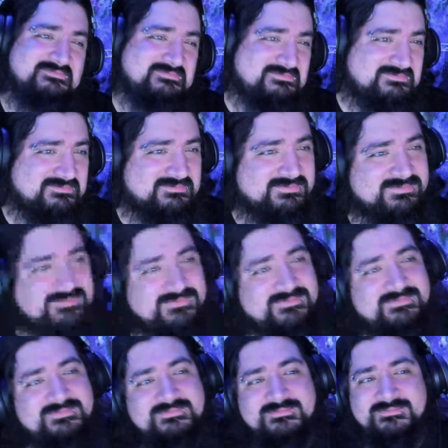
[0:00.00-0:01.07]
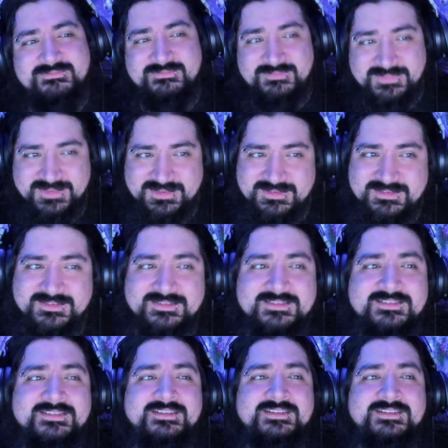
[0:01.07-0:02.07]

you're with me and it's the